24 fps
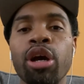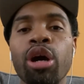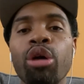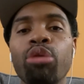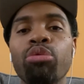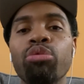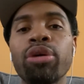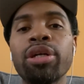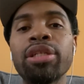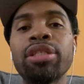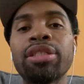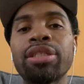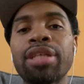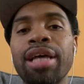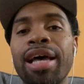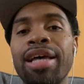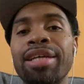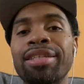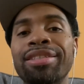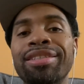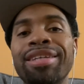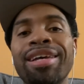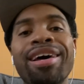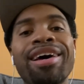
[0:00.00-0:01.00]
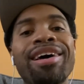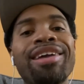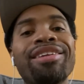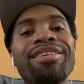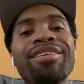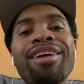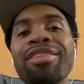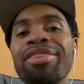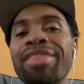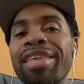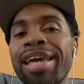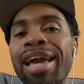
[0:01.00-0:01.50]
Wood says,
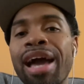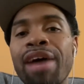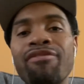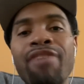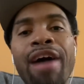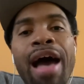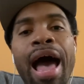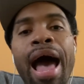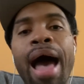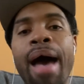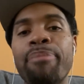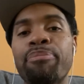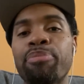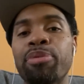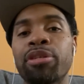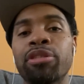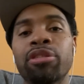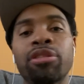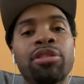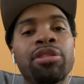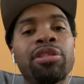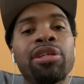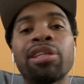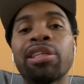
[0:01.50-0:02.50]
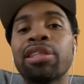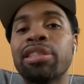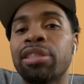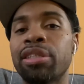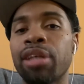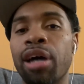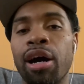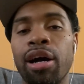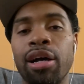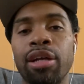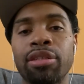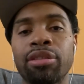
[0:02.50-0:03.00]
"Nothing ever happens till it
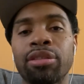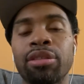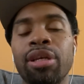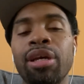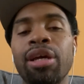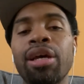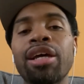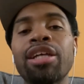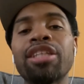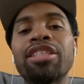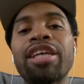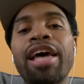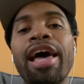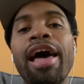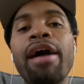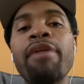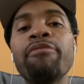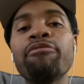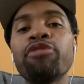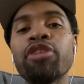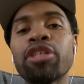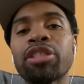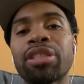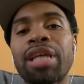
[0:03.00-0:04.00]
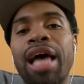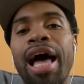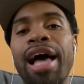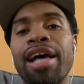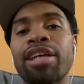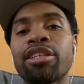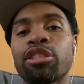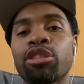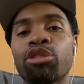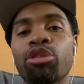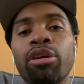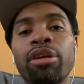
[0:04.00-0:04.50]
does," to
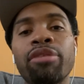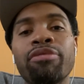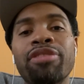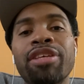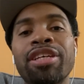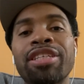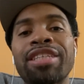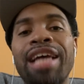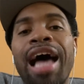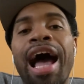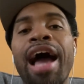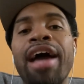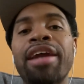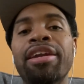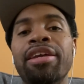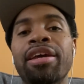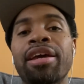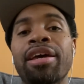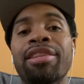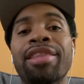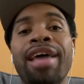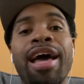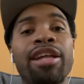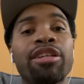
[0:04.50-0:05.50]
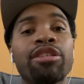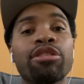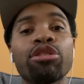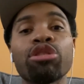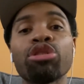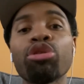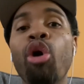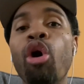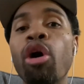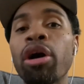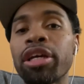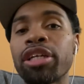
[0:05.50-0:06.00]
emphasize sort of this idea that
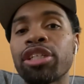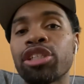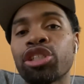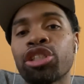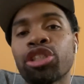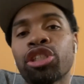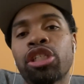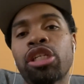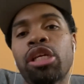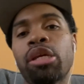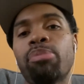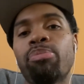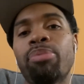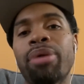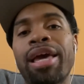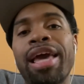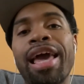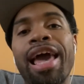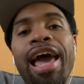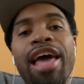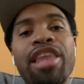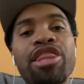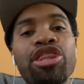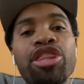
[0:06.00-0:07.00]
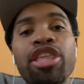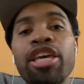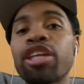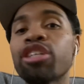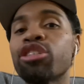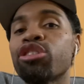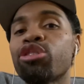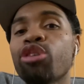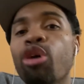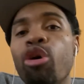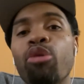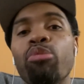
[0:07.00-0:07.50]
talk is cheap and
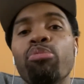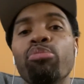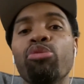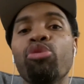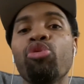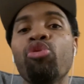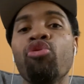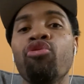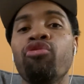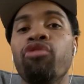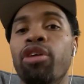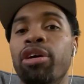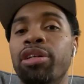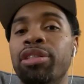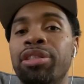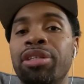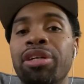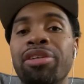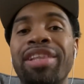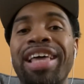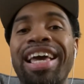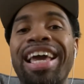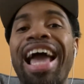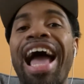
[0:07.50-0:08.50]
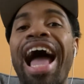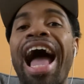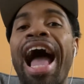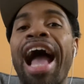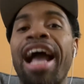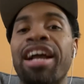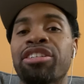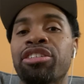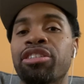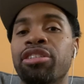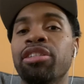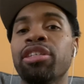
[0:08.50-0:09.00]
things don't move until they
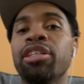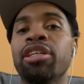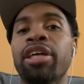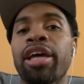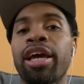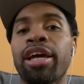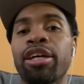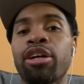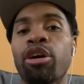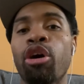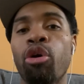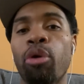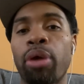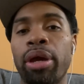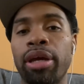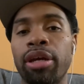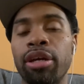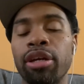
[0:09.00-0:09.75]
actually get going.